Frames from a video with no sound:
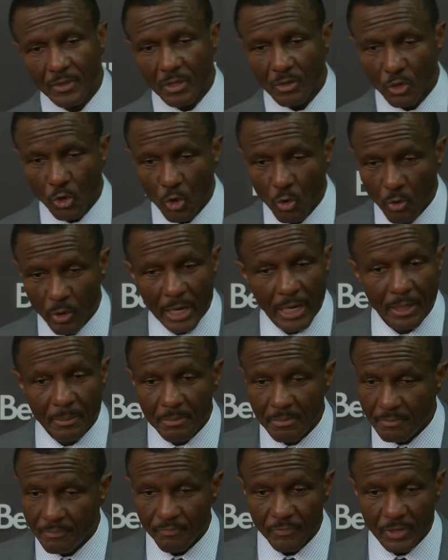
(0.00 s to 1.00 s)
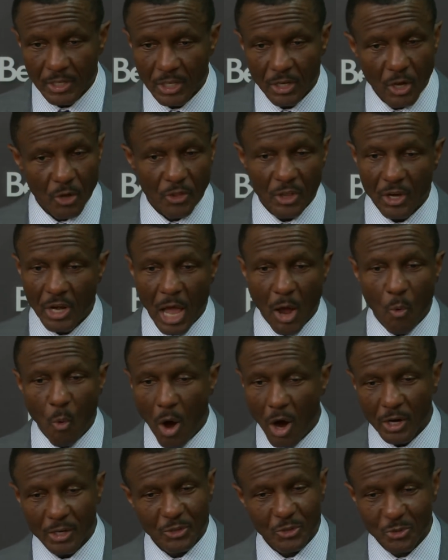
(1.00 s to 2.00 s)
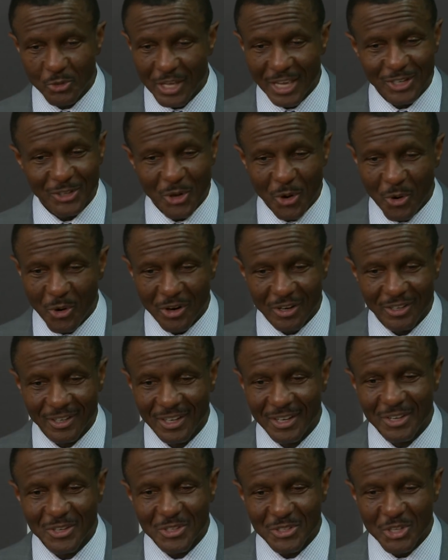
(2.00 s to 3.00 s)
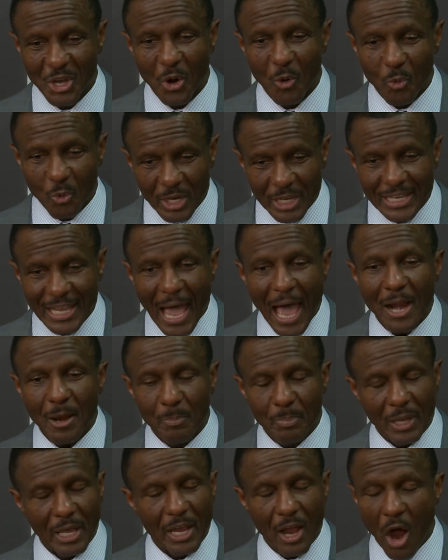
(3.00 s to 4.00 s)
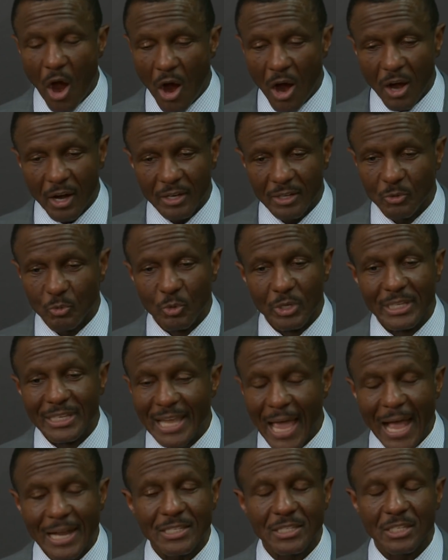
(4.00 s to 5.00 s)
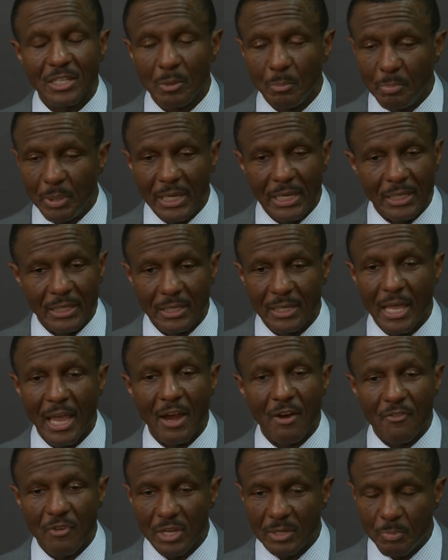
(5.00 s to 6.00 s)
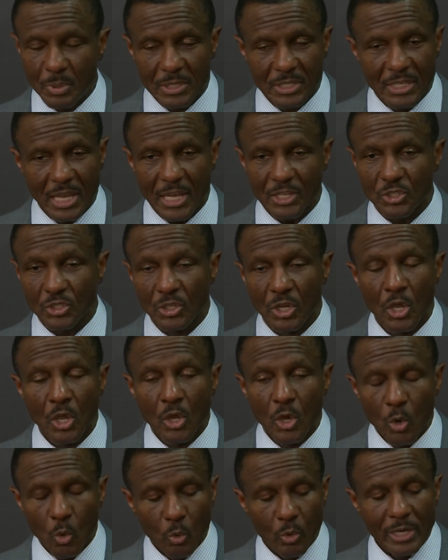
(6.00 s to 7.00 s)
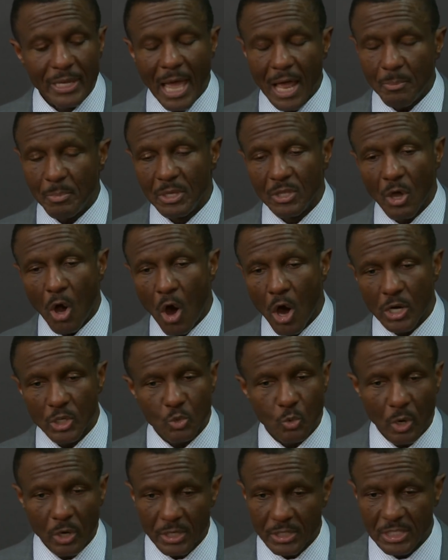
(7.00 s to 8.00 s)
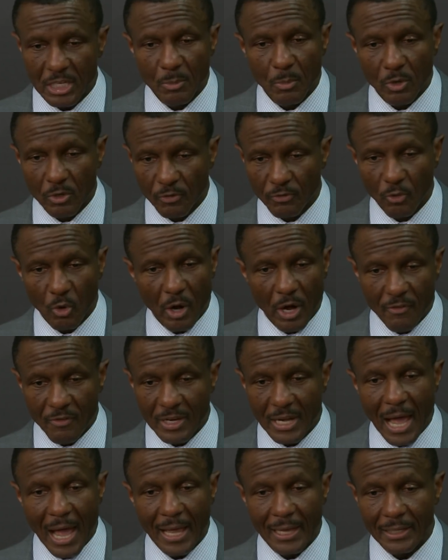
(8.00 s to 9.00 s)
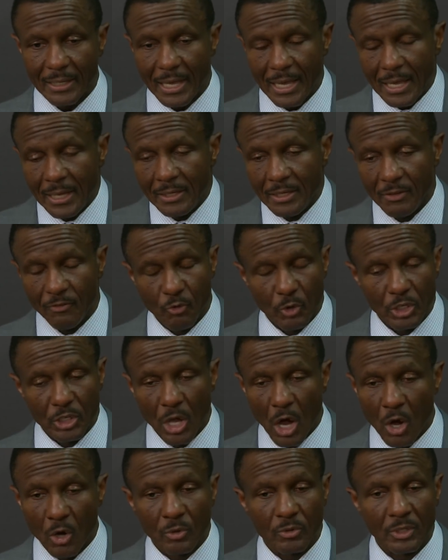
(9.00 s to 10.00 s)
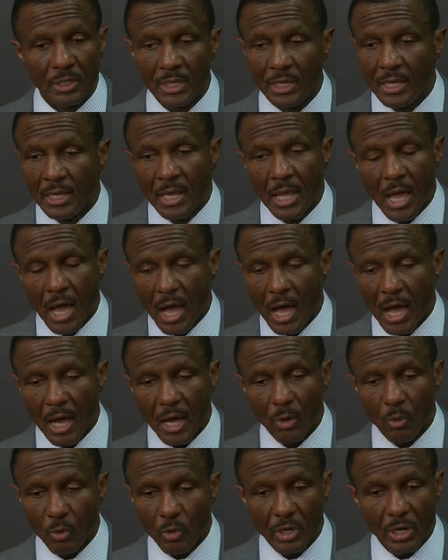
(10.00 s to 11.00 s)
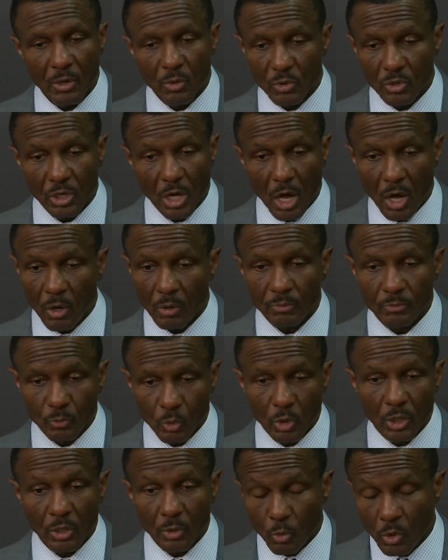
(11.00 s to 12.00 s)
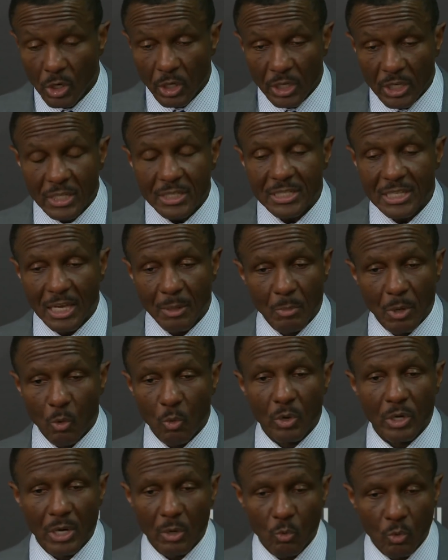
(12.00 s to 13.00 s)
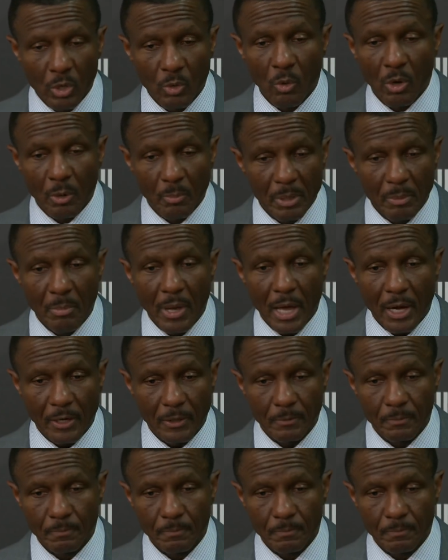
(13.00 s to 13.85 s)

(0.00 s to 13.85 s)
Kareem. You know, they're not walking through that door. So we got to play hard. We got to compete every possession. We got to be the hardest working team on the floor every night. And if we don't, uh, we're you know we're, we're a good team, but we we want to be better.